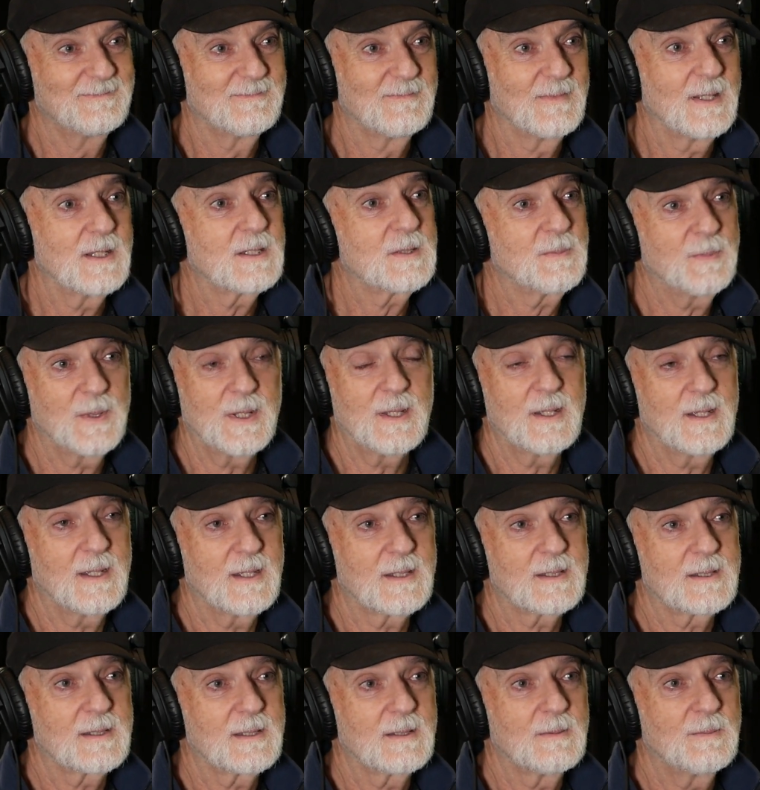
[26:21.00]
It's
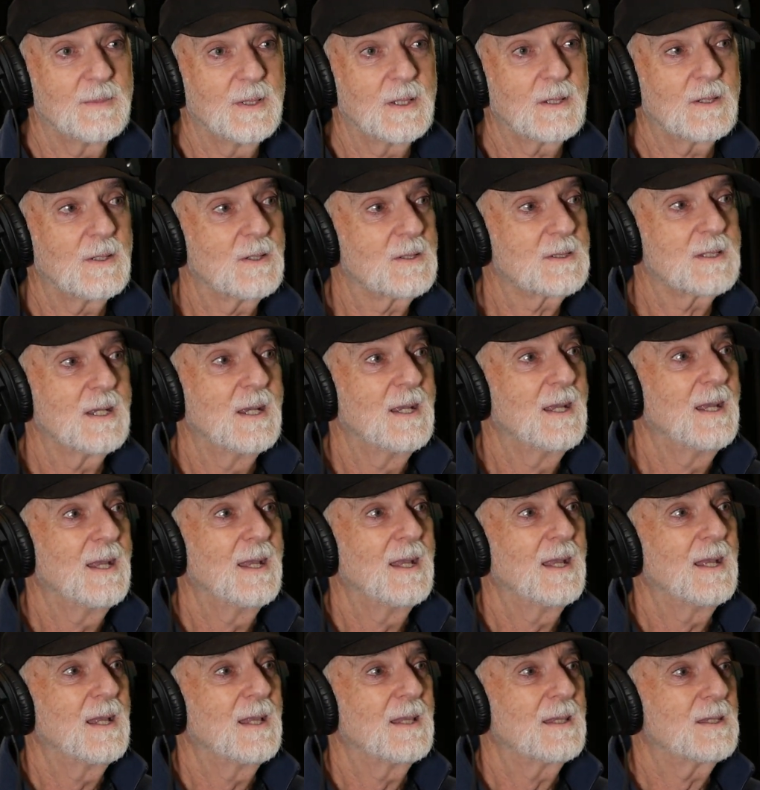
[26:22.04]
BS, because
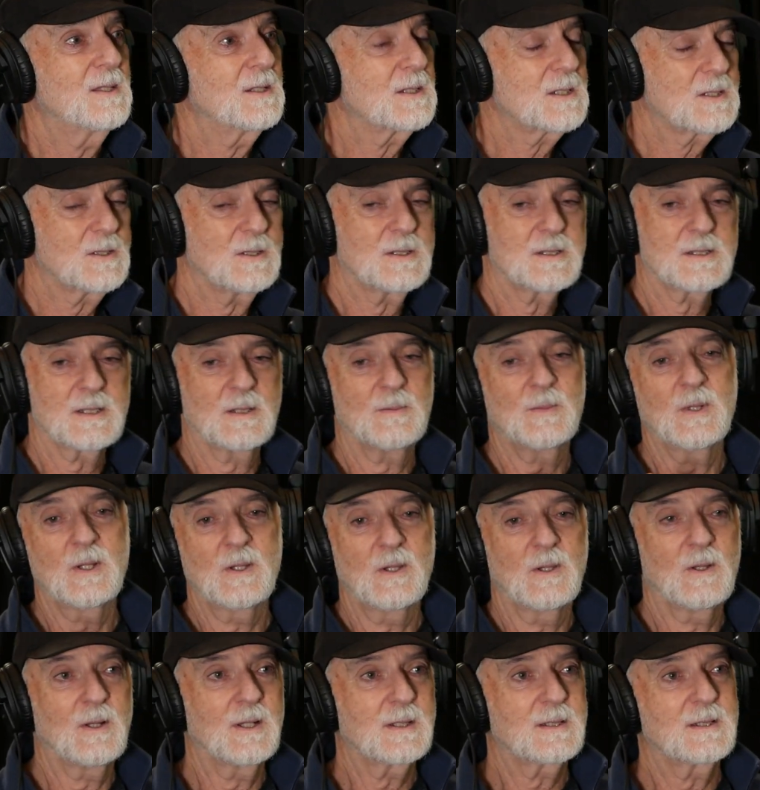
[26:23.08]
just because
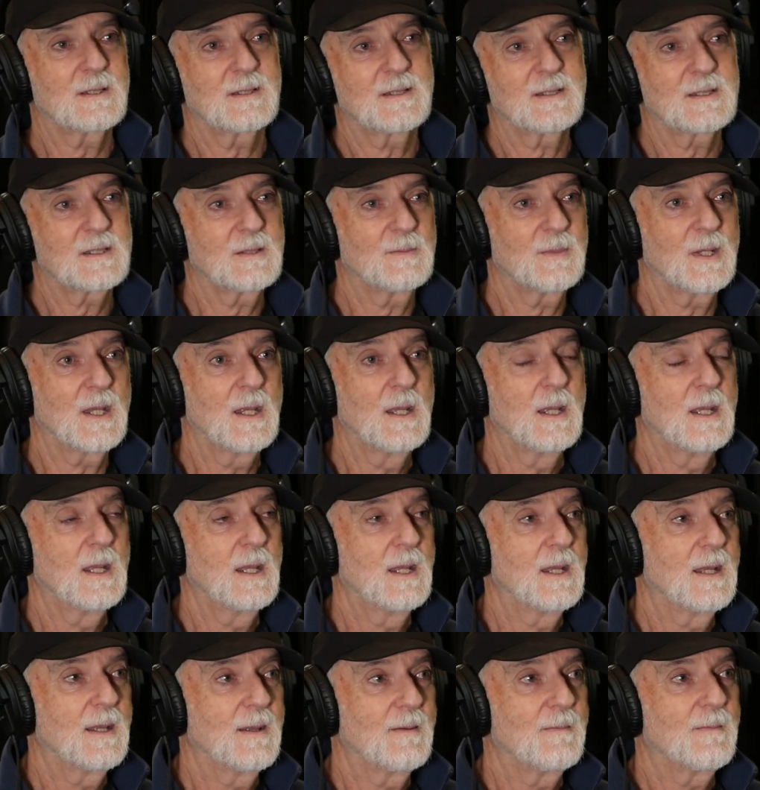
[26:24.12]
someone likes it doesn't mean,
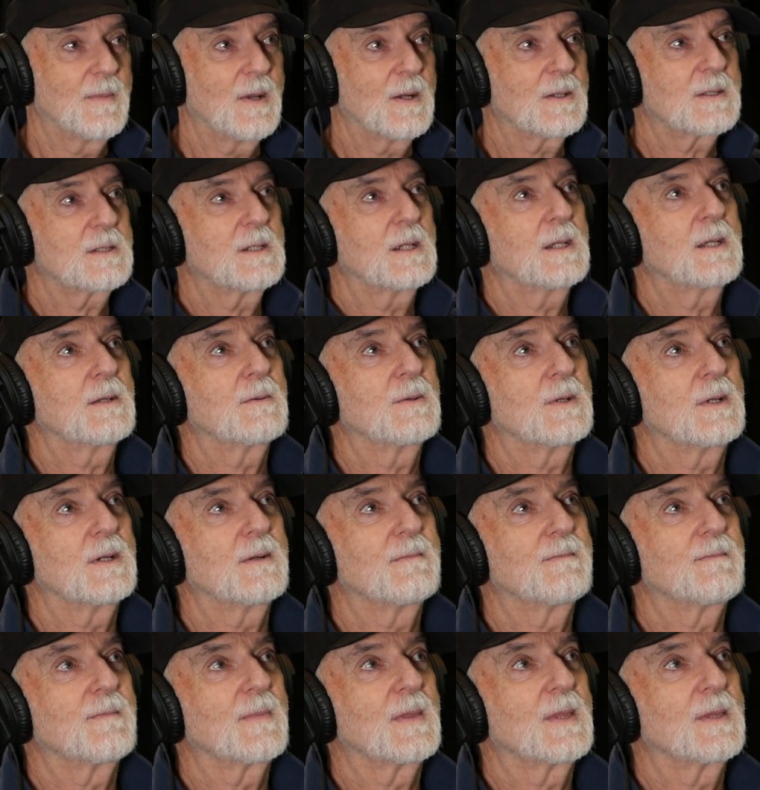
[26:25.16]
I'll tell you right,
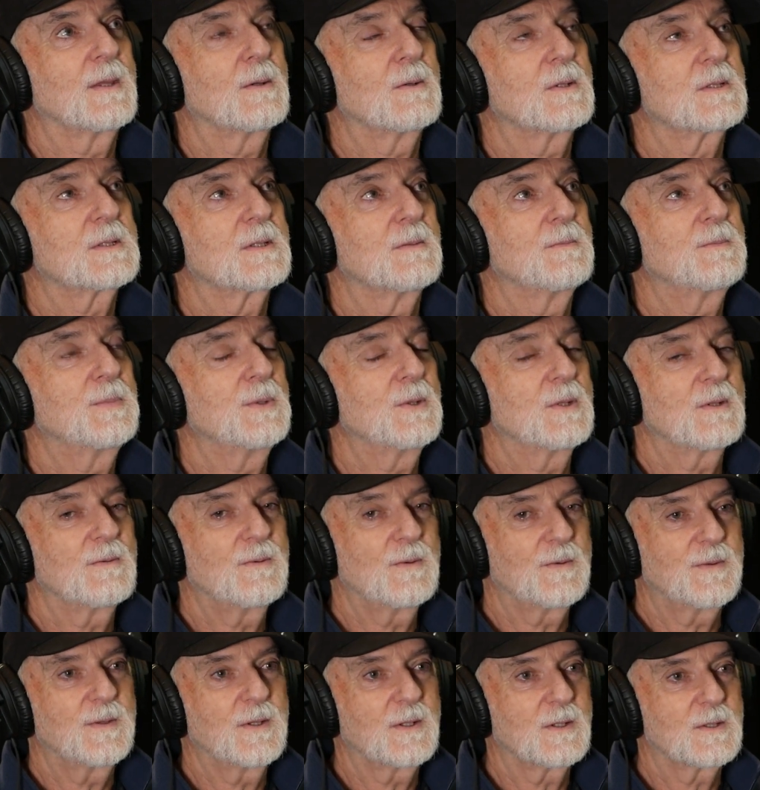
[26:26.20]
there was a
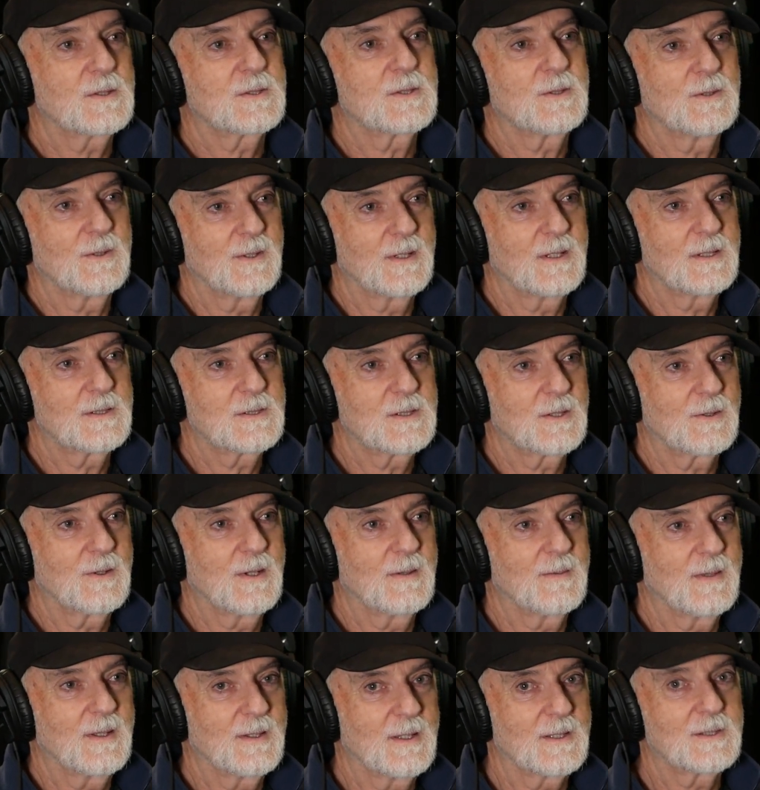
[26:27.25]
beautiful thing I saw on
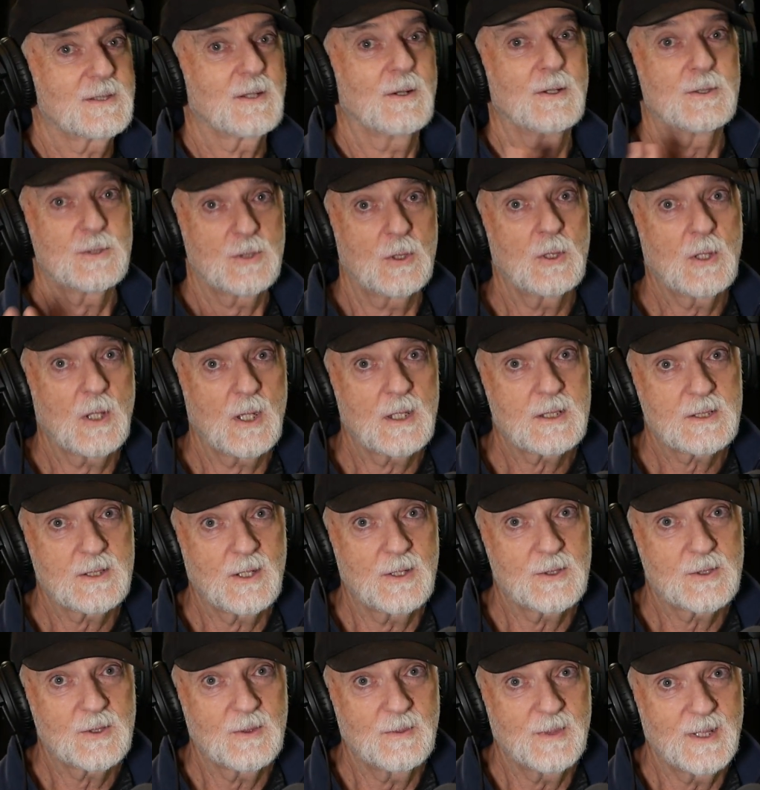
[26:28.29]
Instagram the other day. So I do like
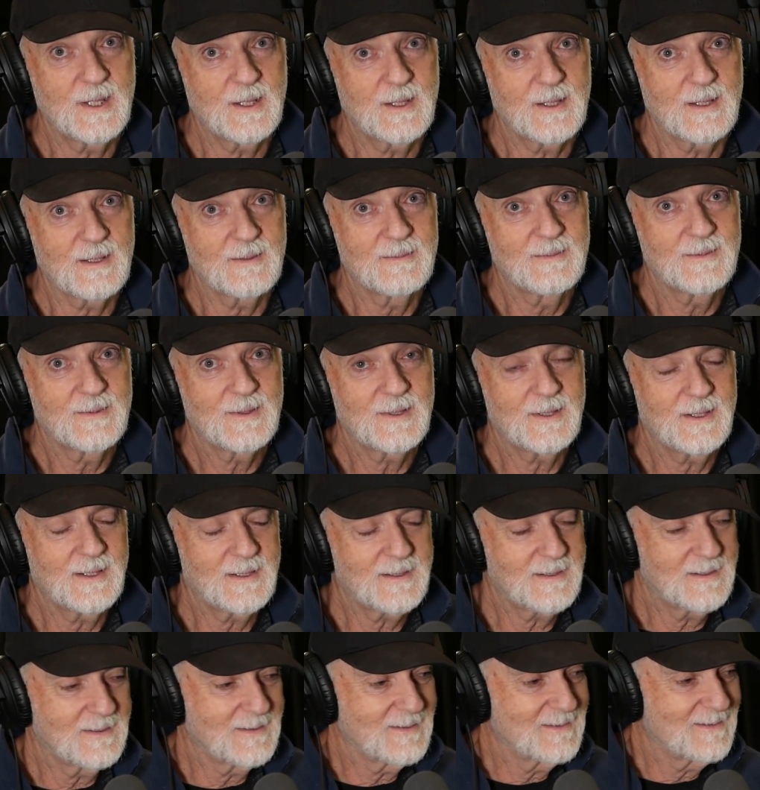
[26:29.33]
social media,
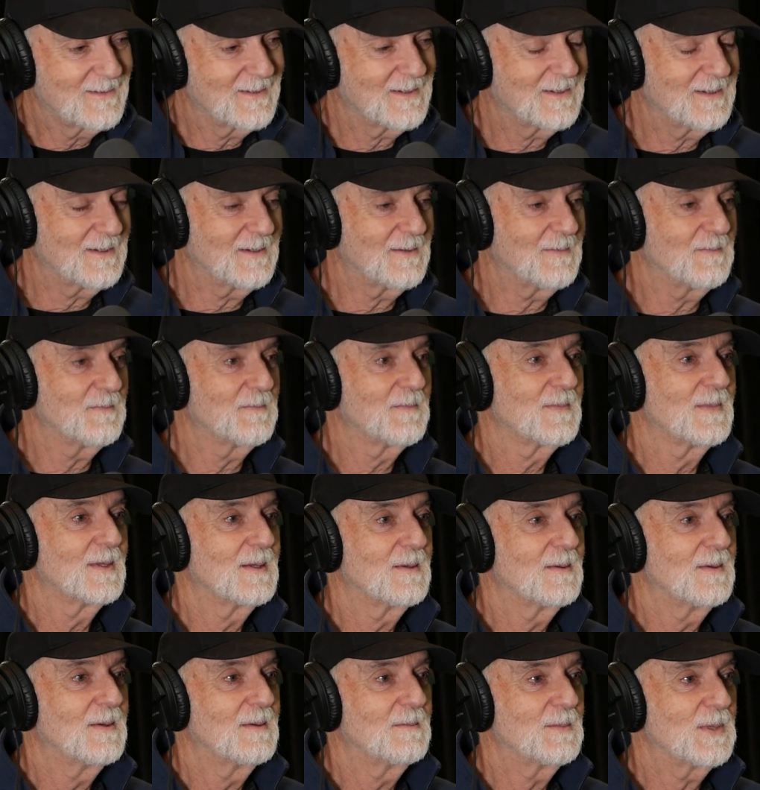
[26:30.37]
right? But
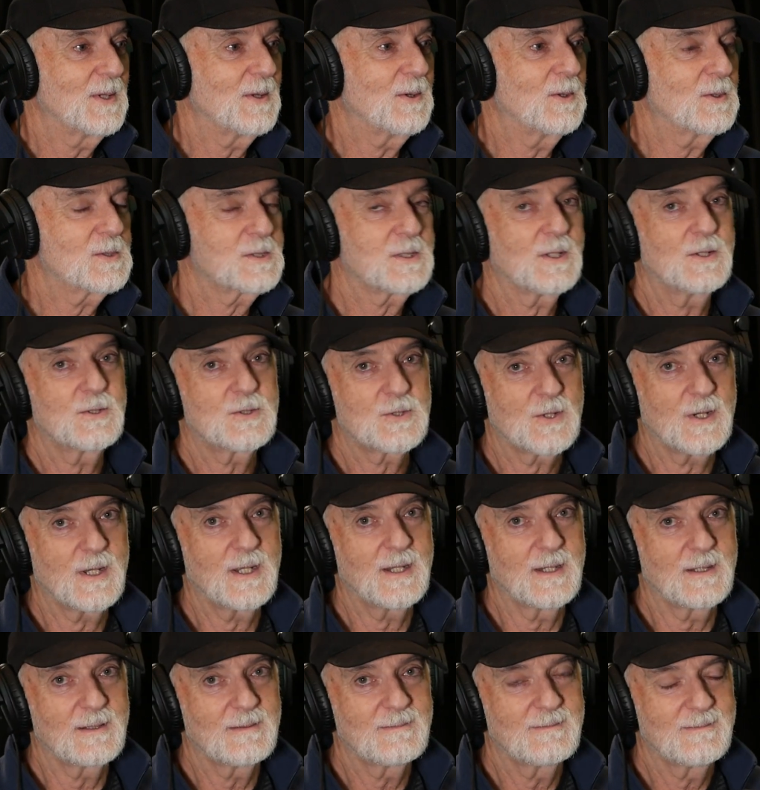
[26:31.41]
I also
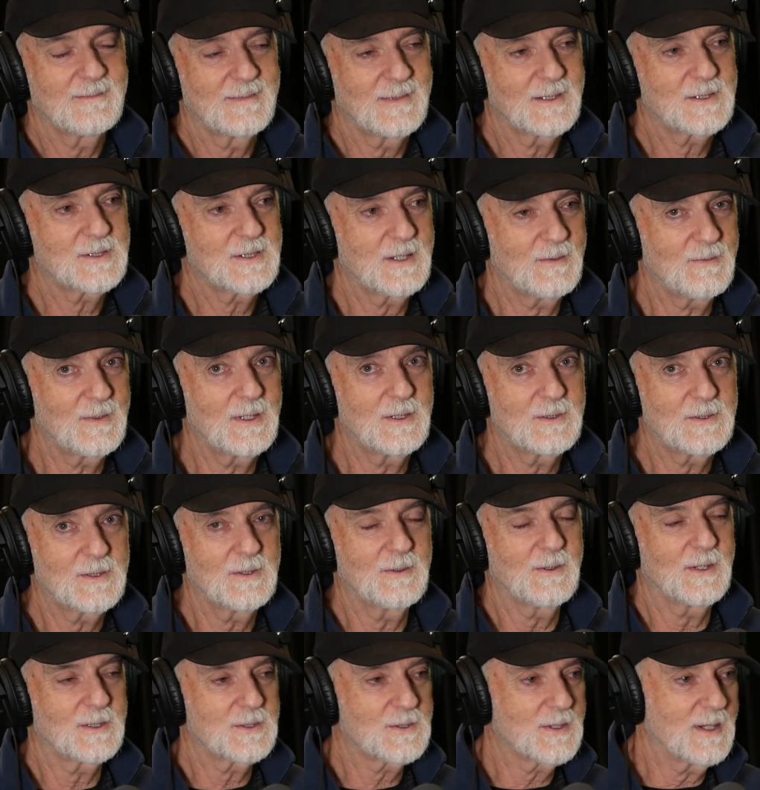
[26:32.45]
train. At
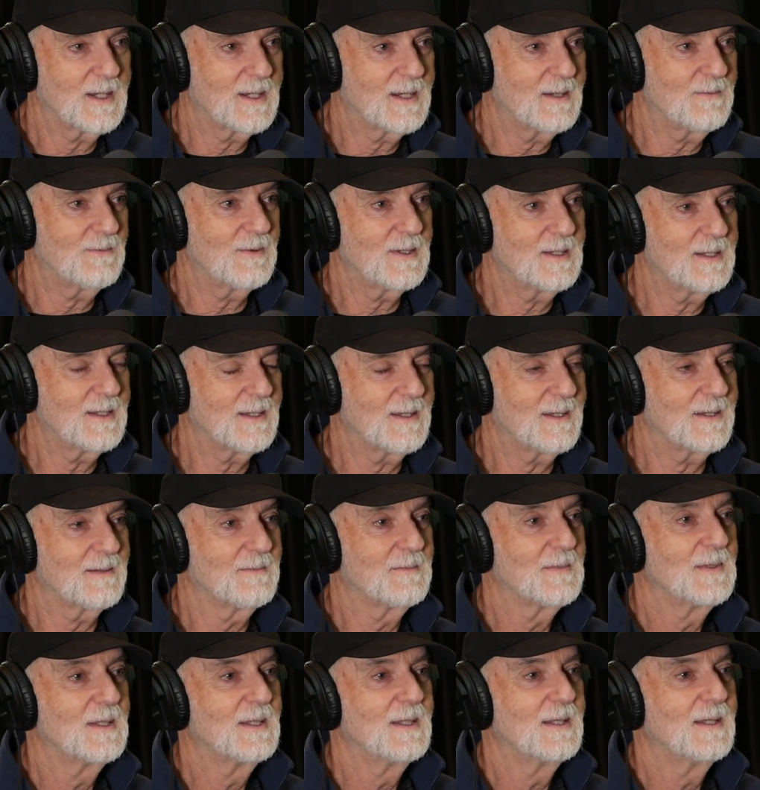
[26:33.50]
72, I train every day.
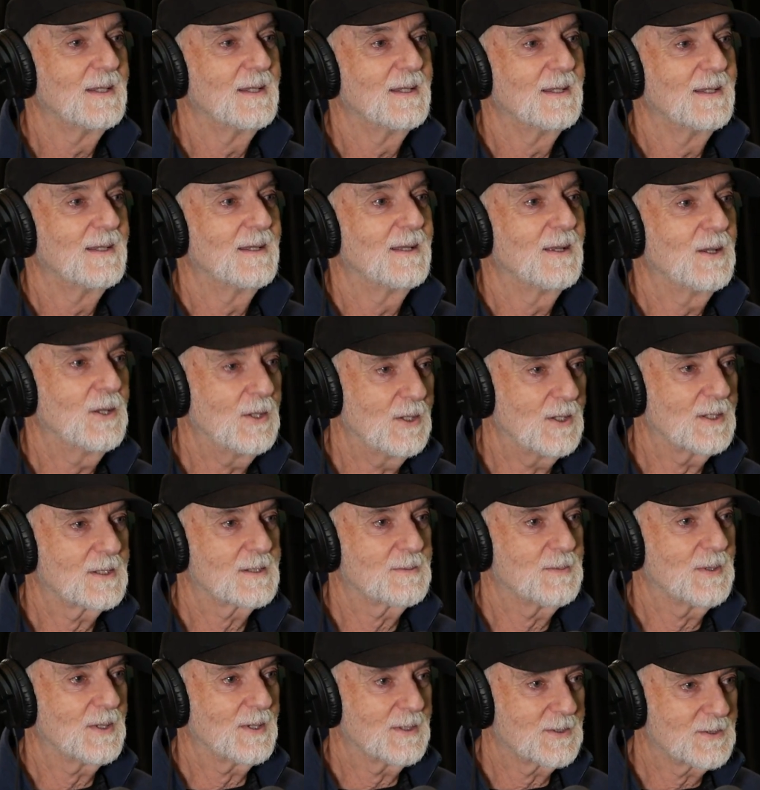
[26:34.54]

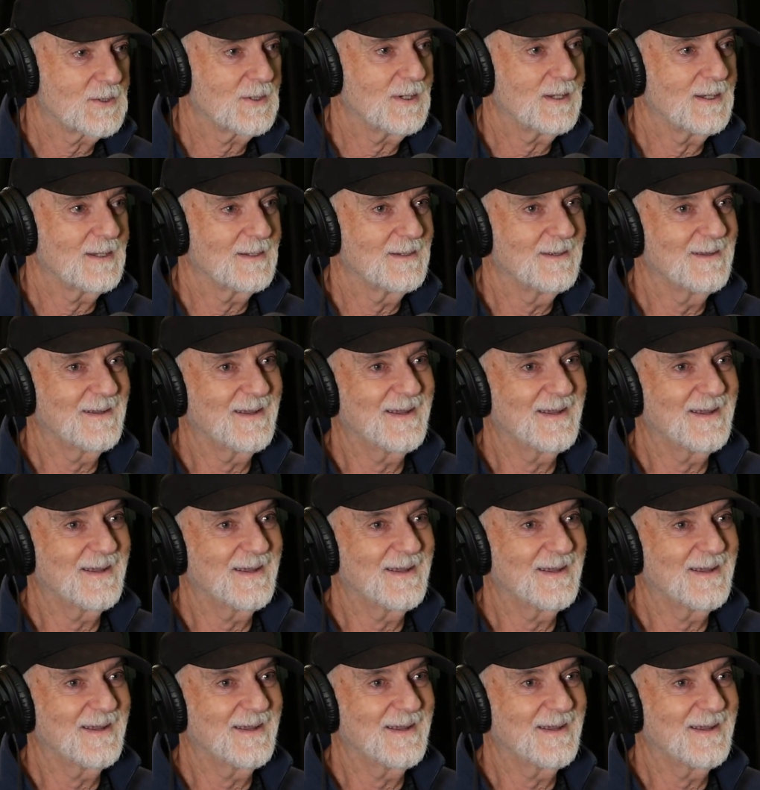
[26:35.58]
Hurts, but I train.